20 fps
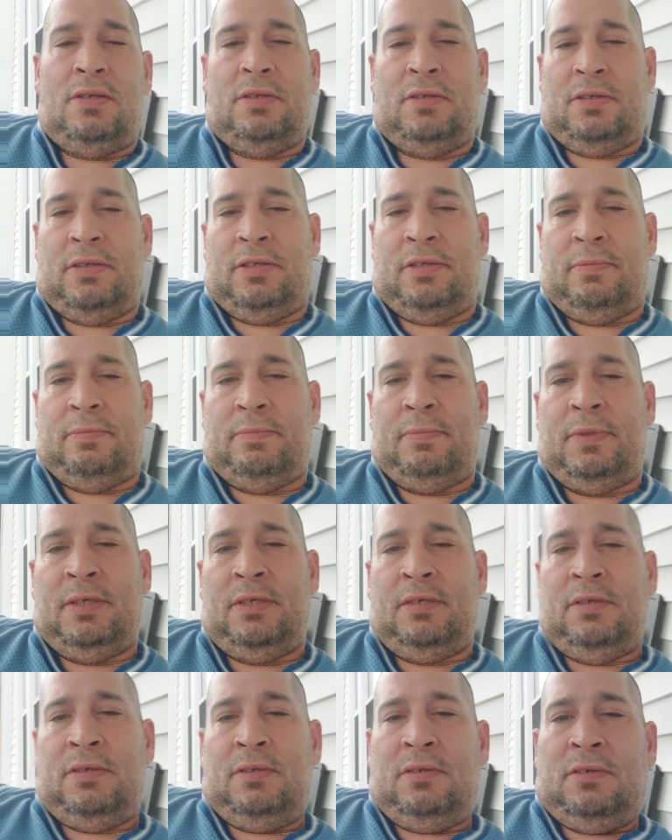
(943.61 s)
Um,
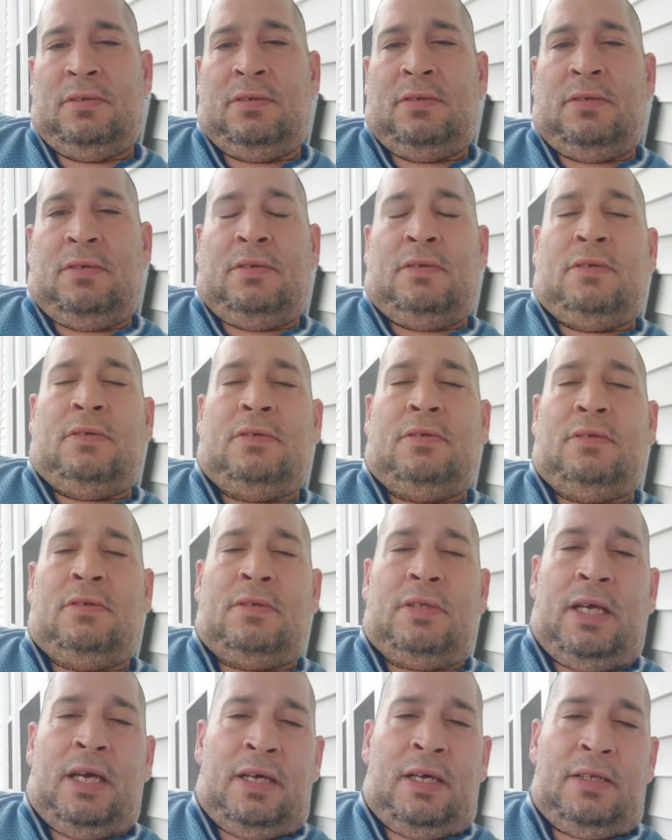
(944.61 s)

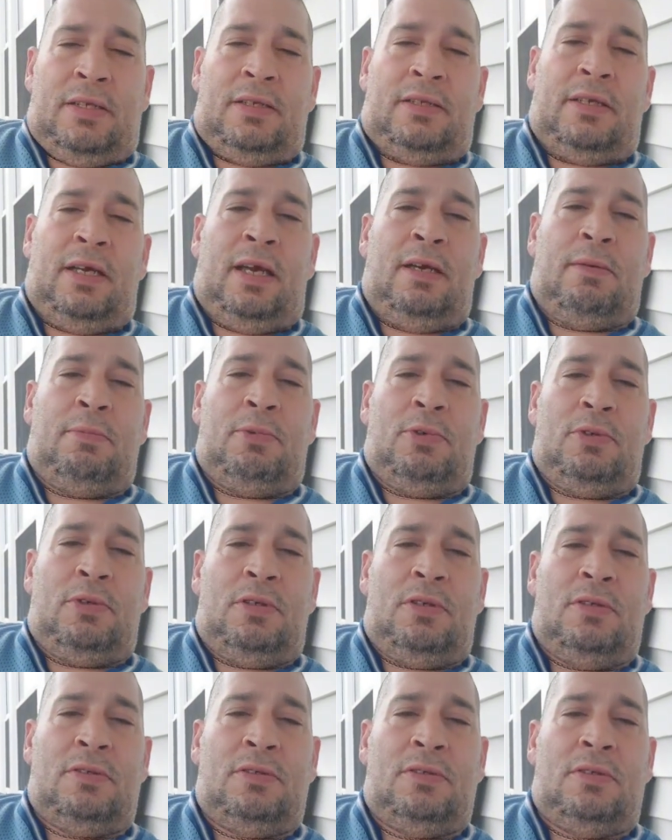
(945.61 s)
they got the
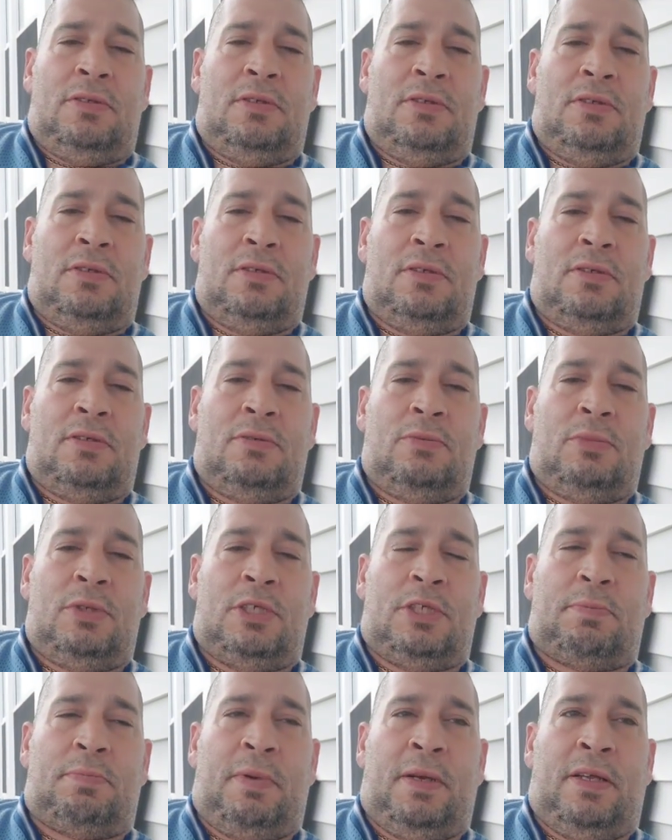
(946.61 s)
table
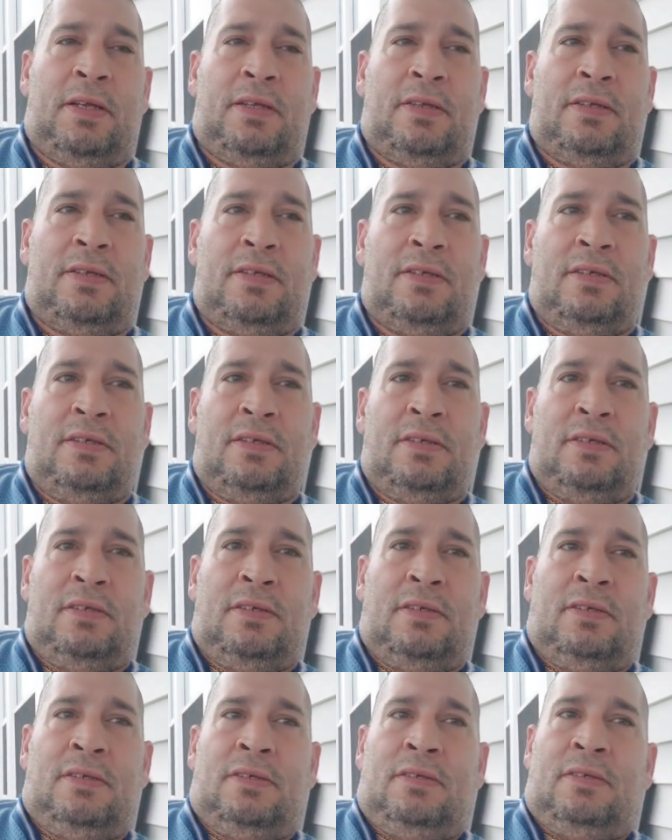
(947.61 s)
we spent
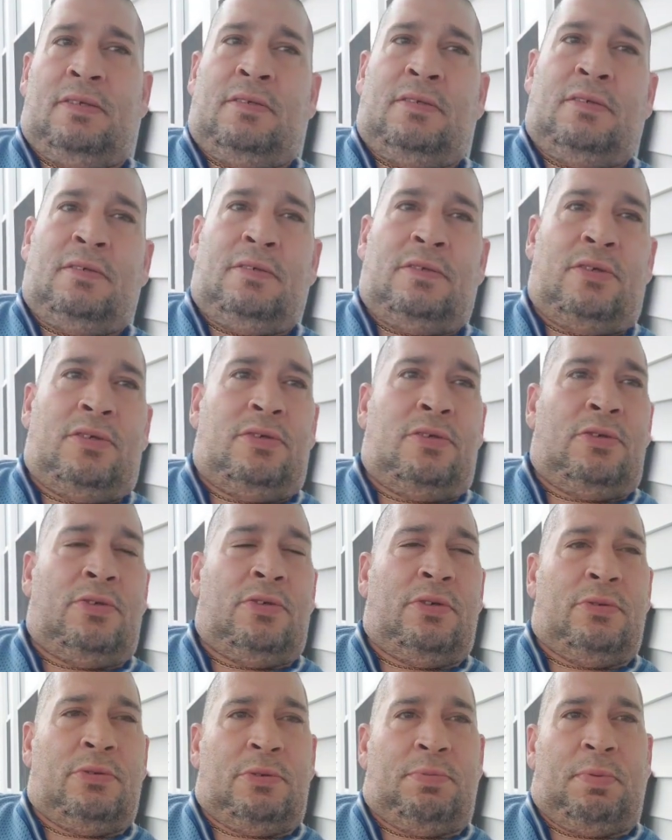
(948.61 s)

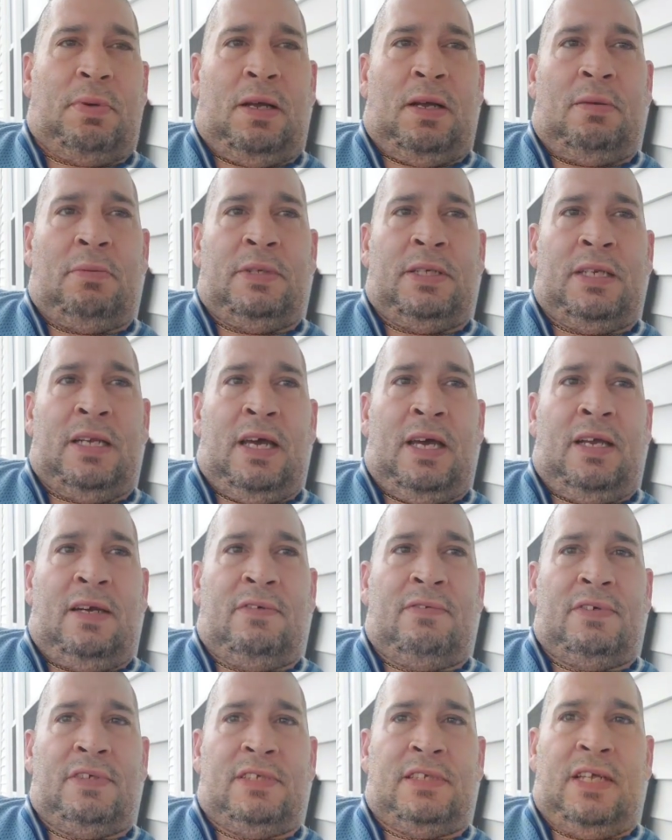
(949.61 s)
it was probably
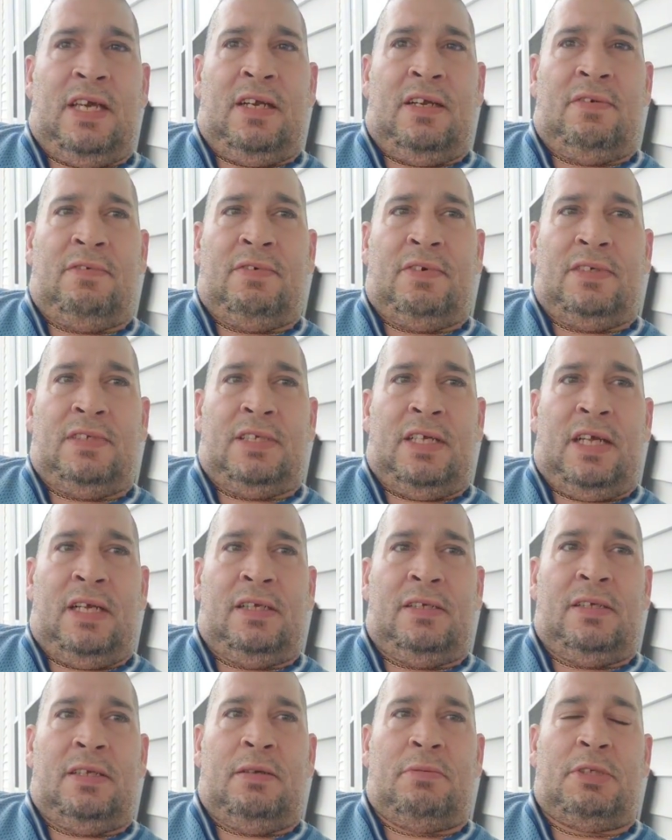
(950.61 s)
nine of us, ten of us
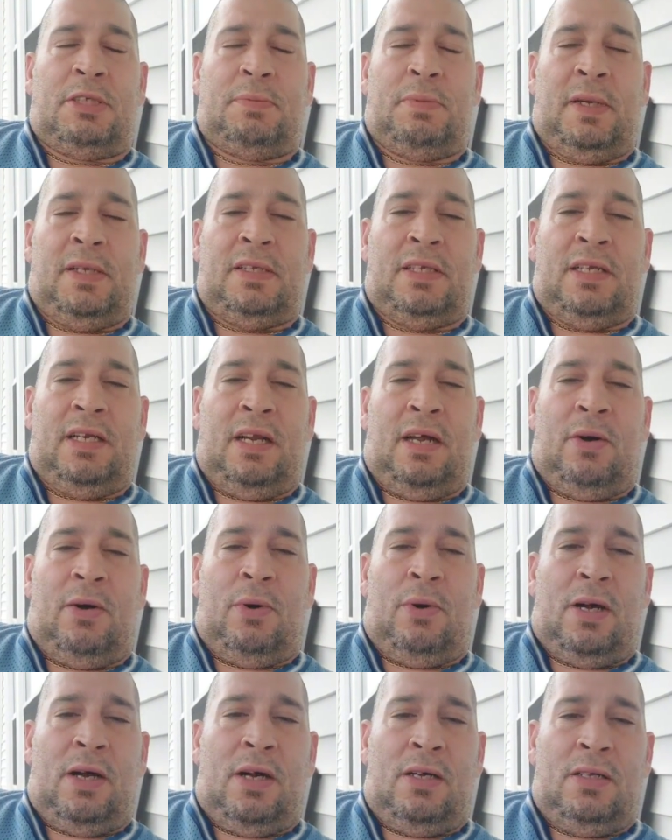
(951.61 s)
ended up spending
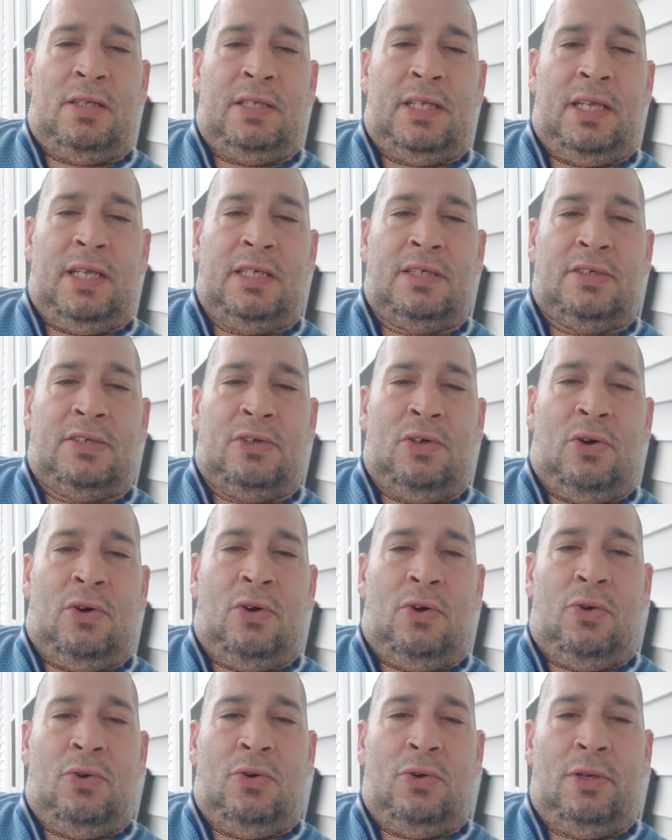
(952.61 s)
our holidays in the
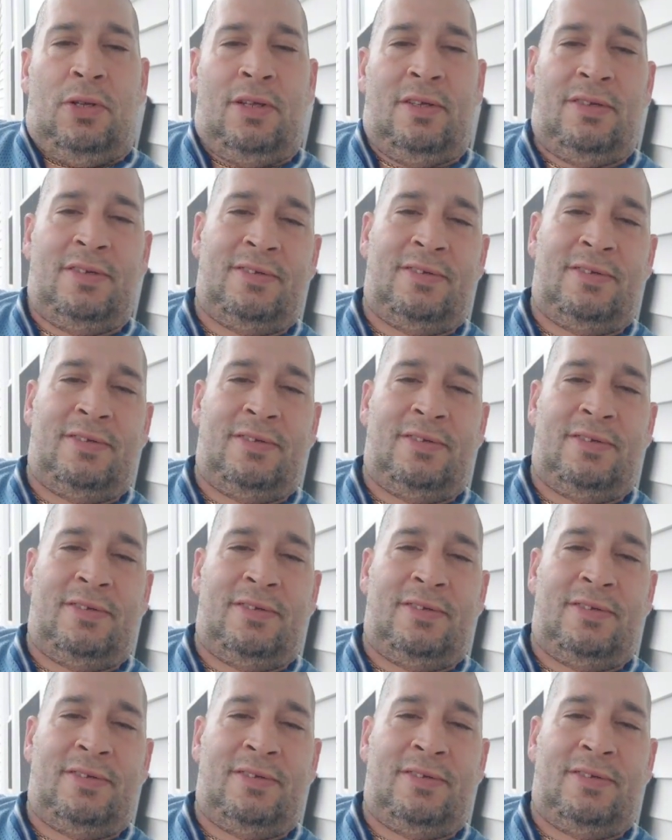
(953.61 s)
hole.